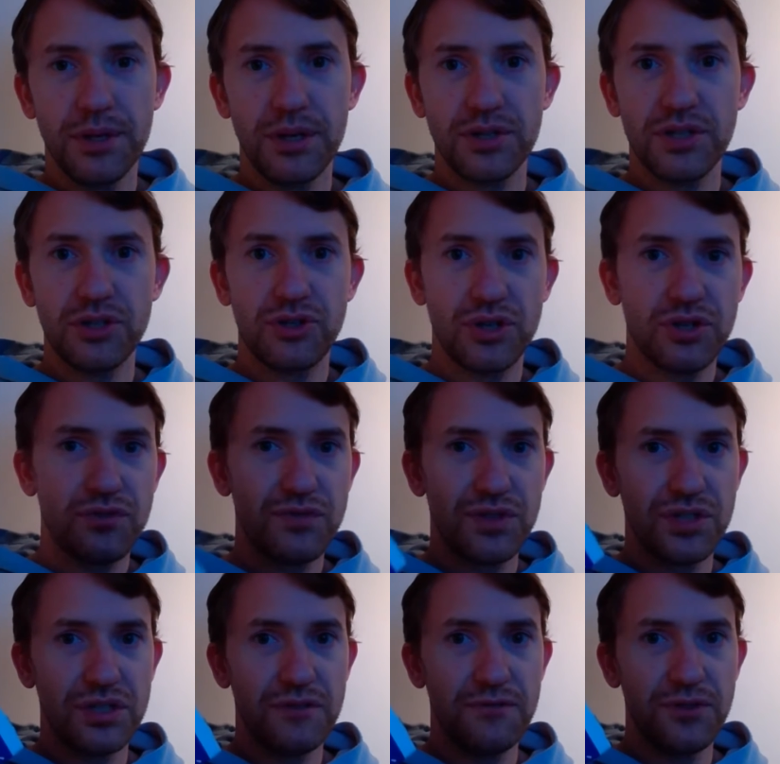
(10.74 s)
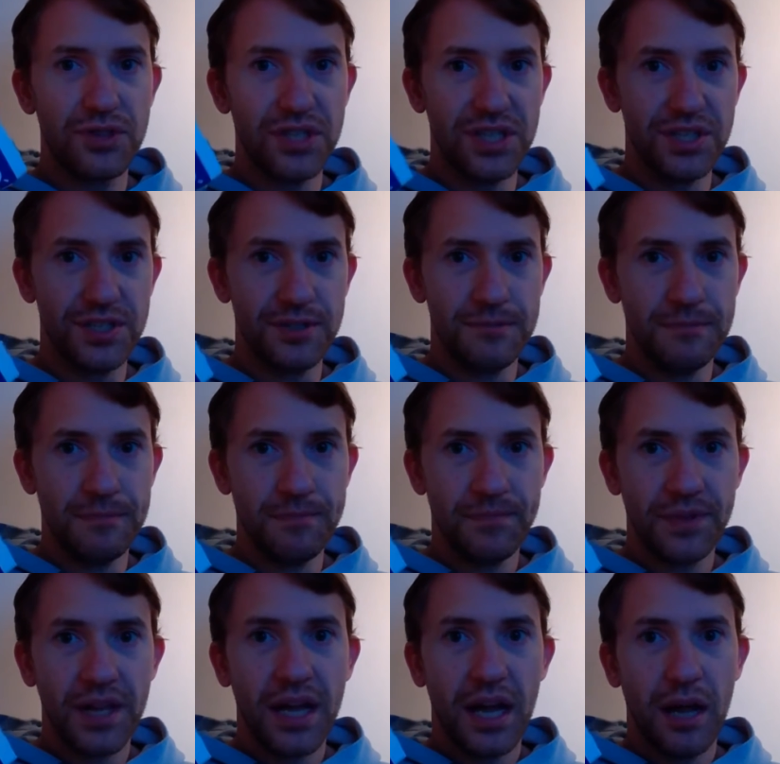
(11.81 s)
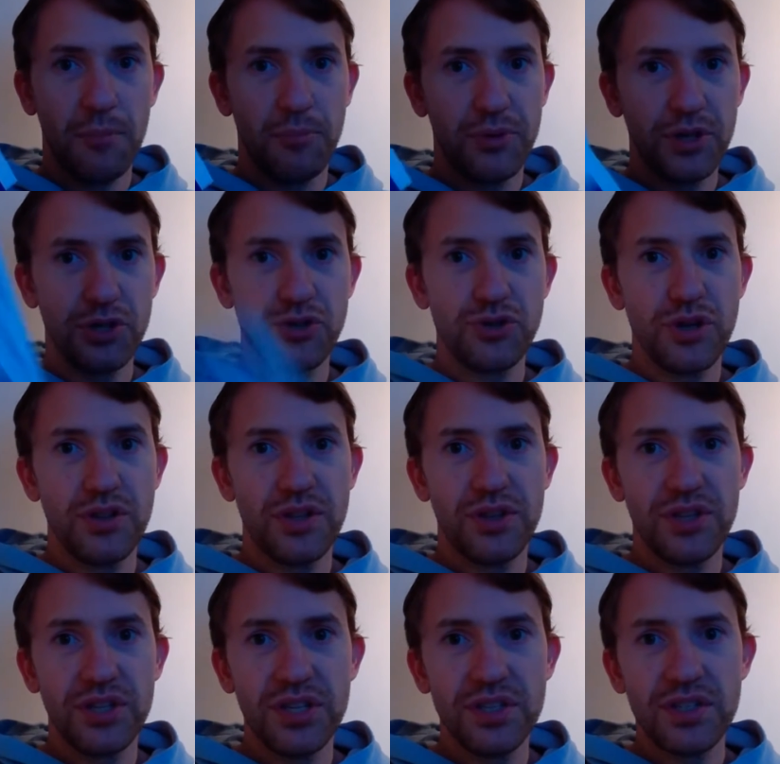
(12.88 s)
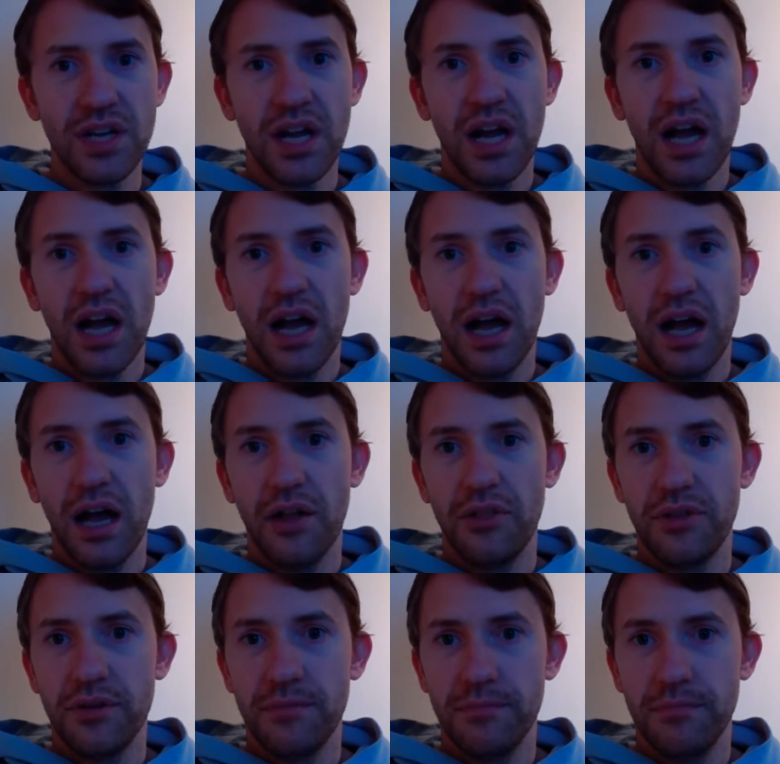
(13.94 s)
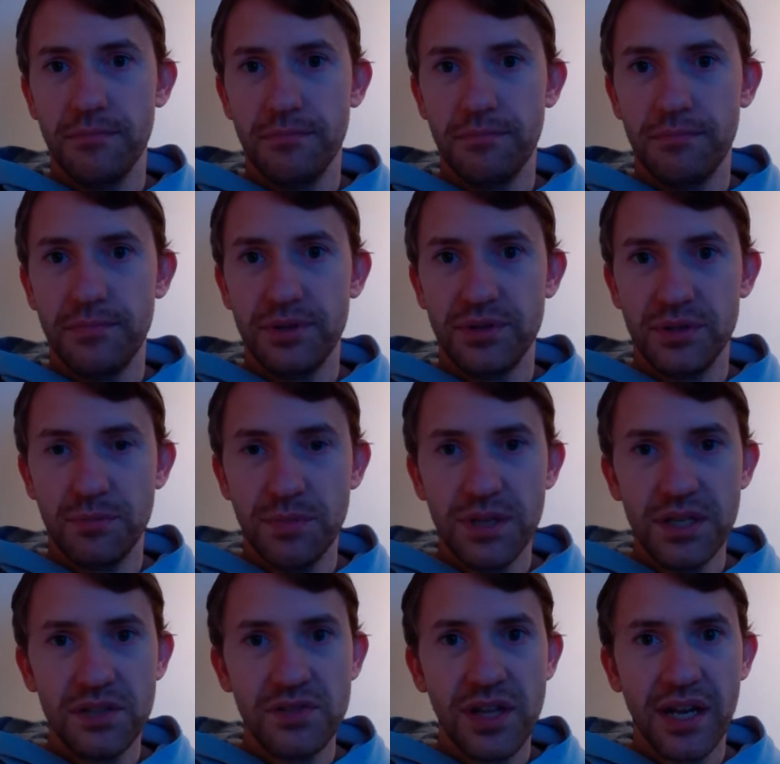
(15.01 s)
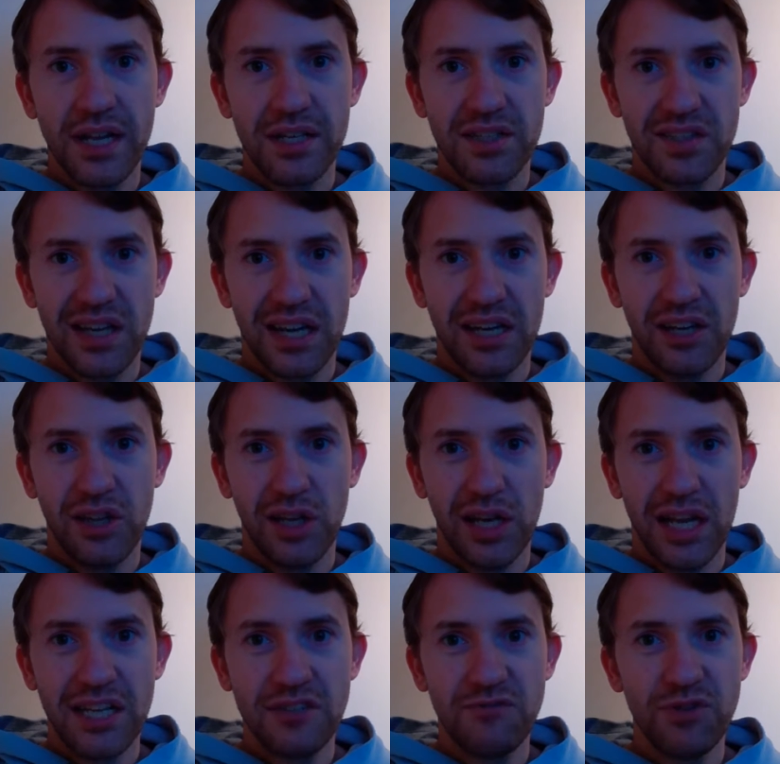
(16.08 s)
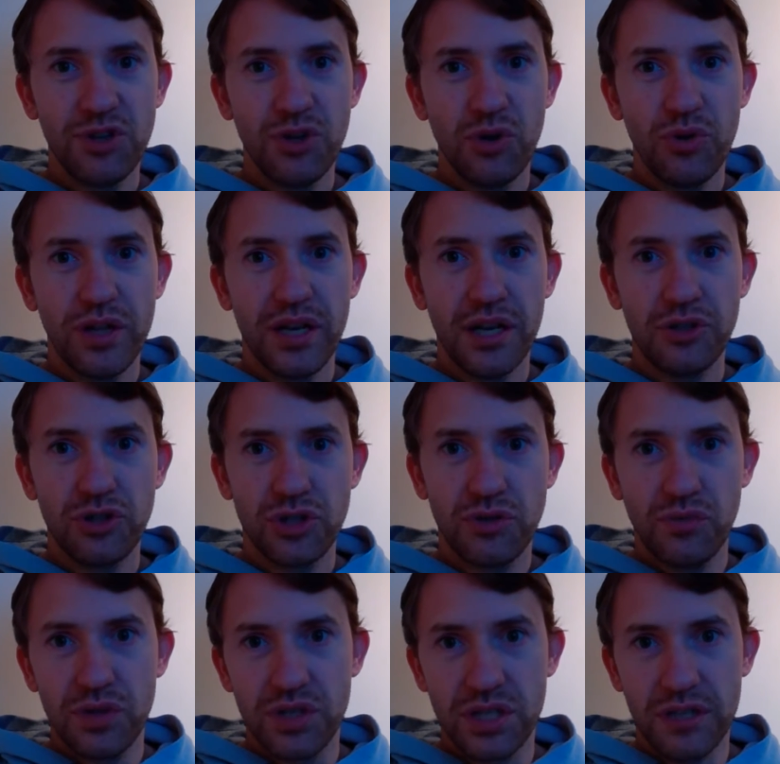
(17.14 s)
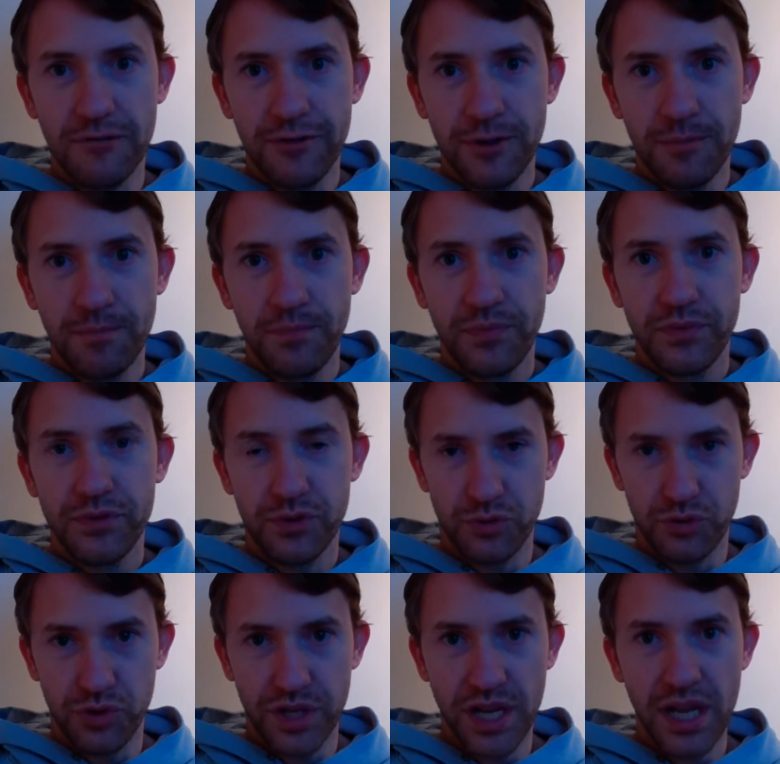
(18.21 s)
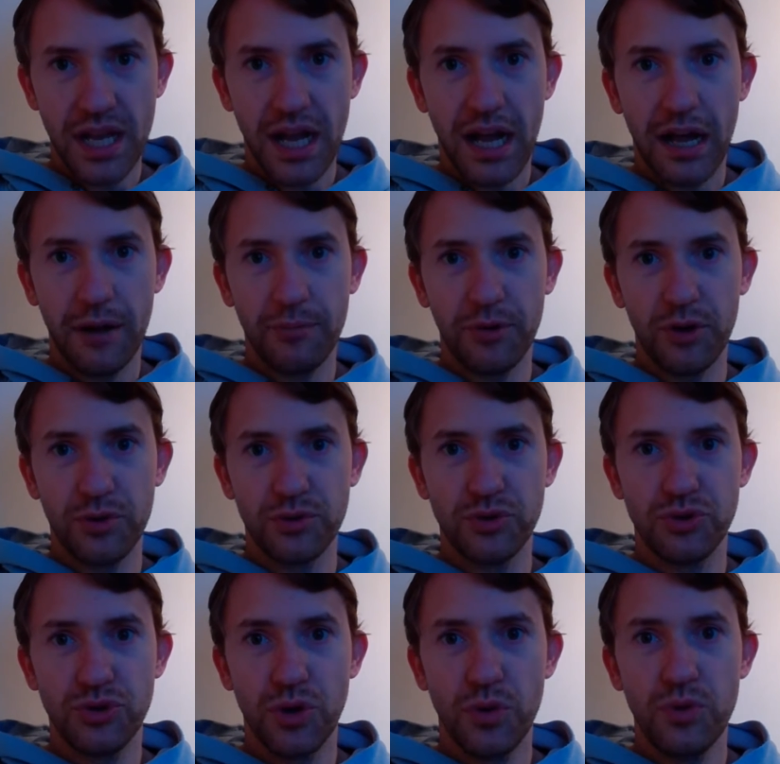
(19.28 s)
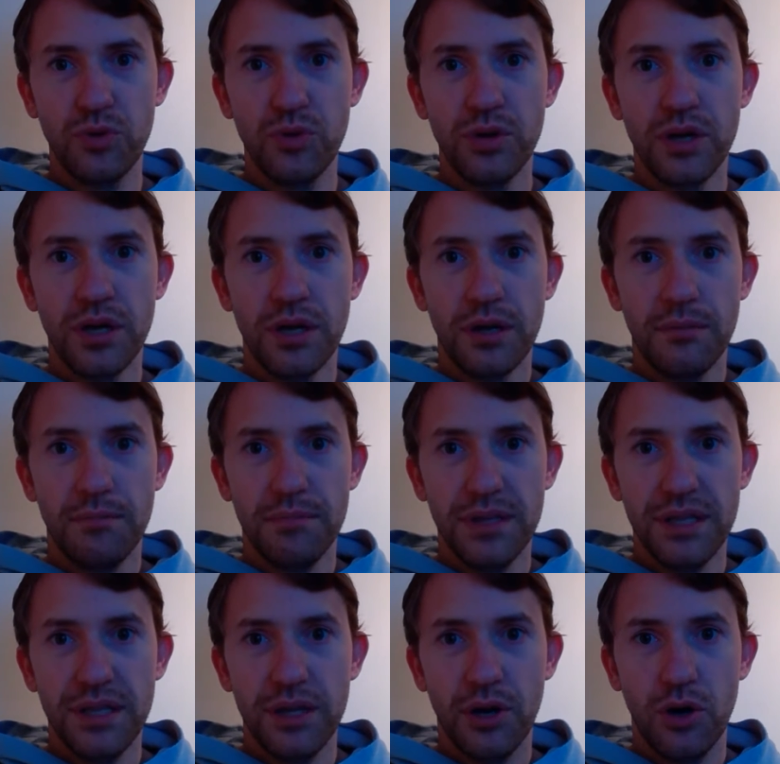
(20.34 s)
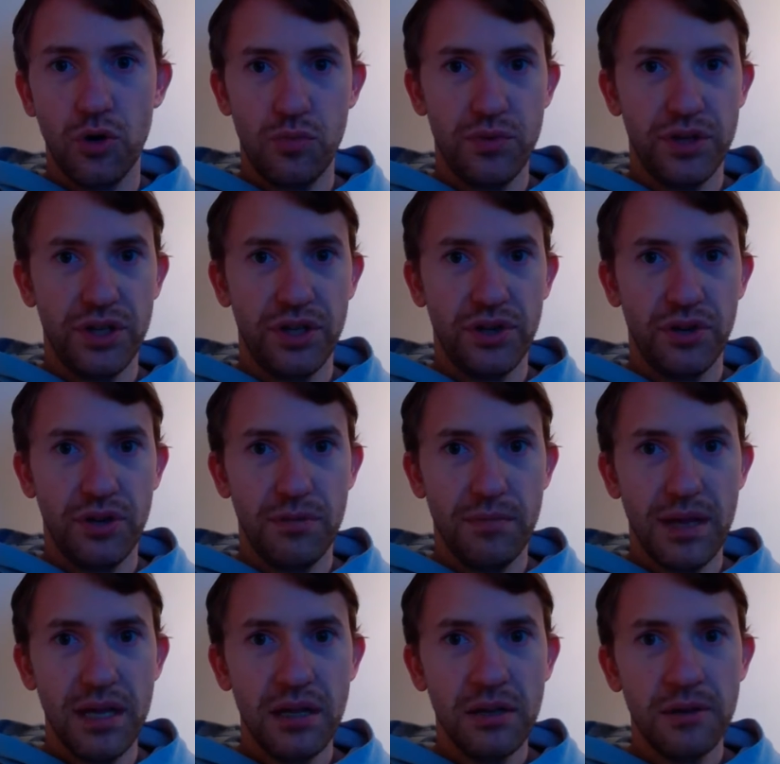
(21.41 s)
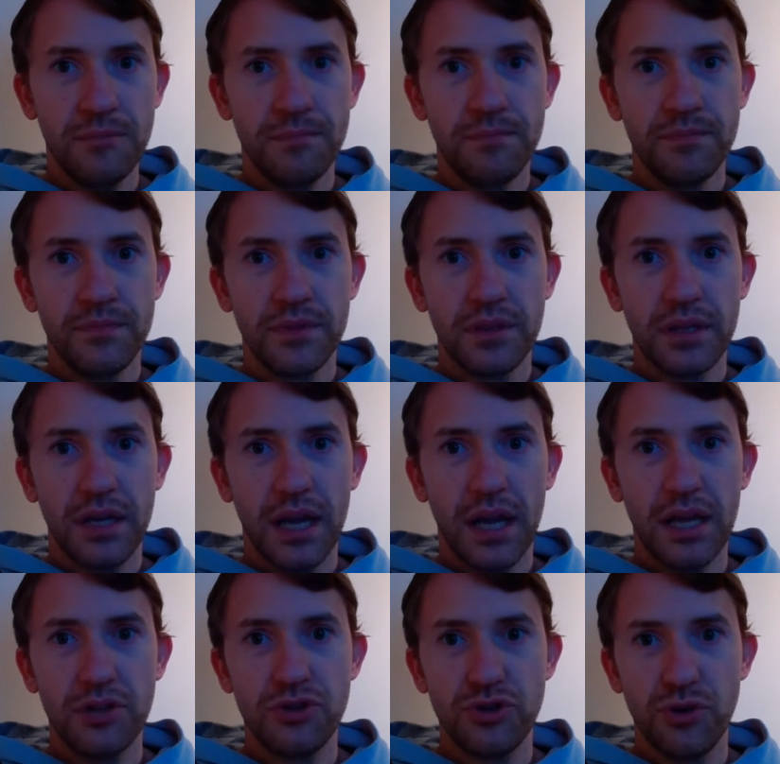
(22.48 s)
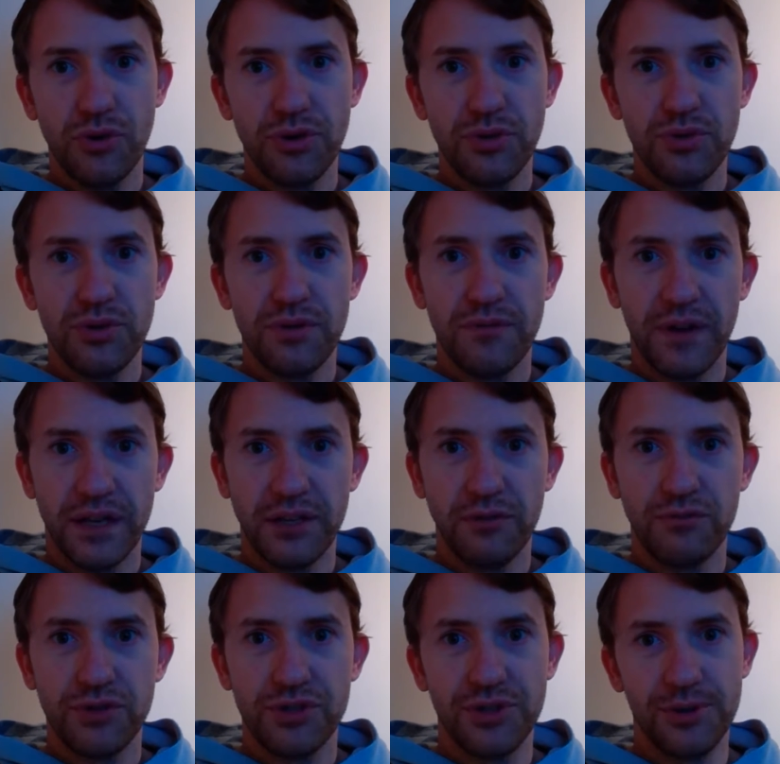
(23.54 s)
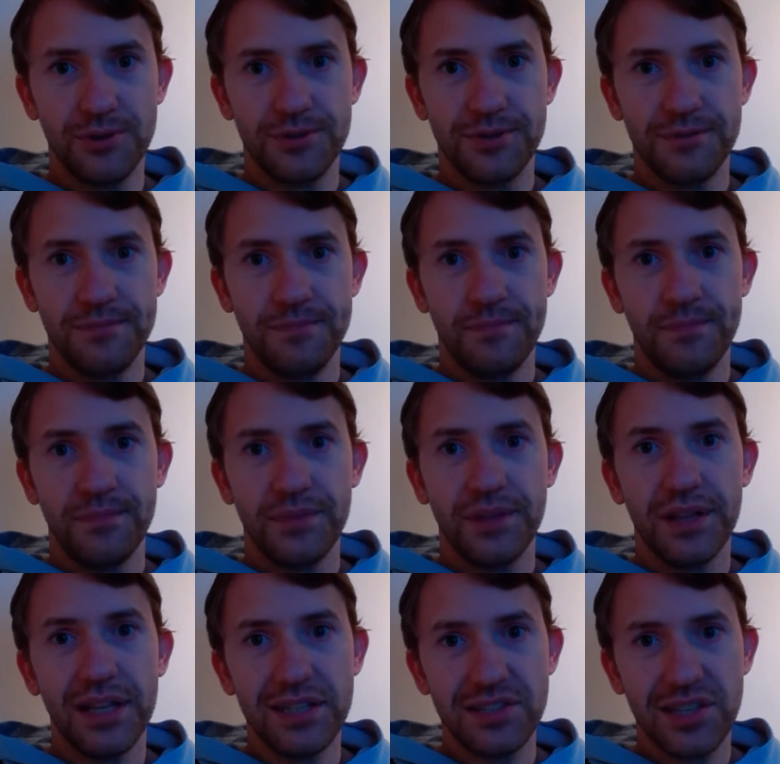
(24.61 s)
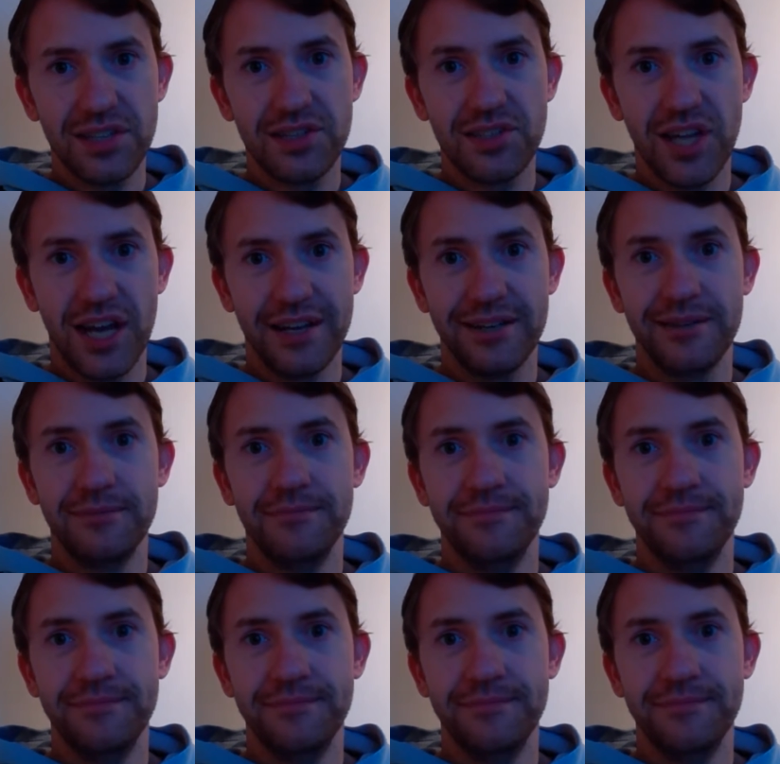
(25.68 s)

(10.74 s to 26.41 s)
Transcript: because I just received these. I'm pretty sure that these are the PCBs that I designed in the last video that I just received. So today I'm going to show you me opening the mail and showing you the final results. Let's get started.